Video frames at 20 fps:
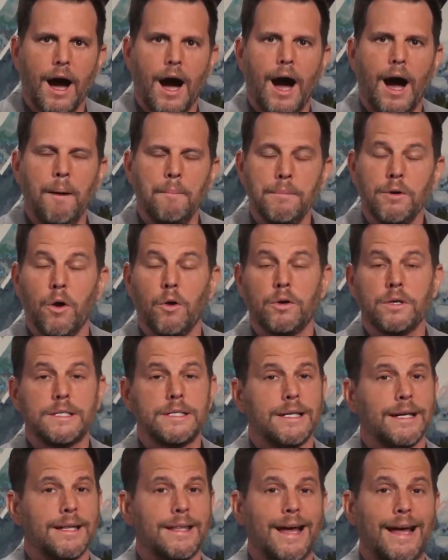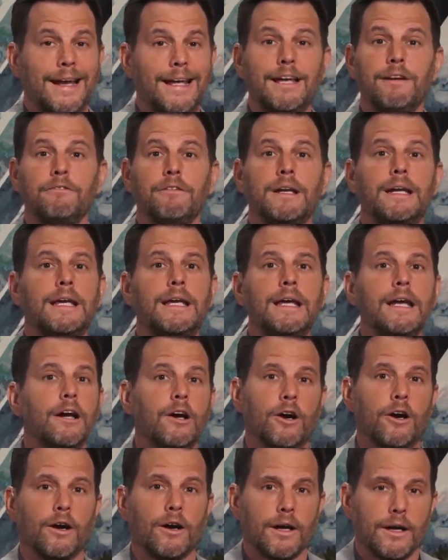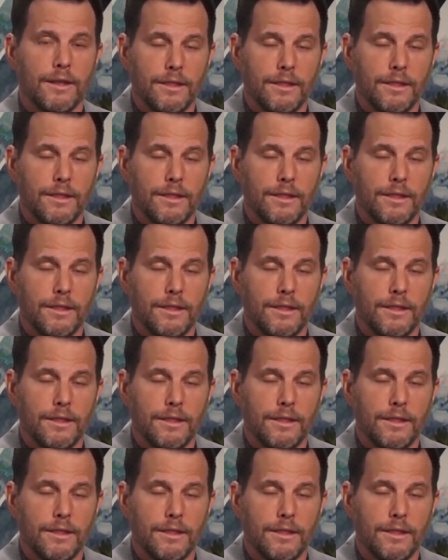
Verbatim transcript: I'm noticing that even here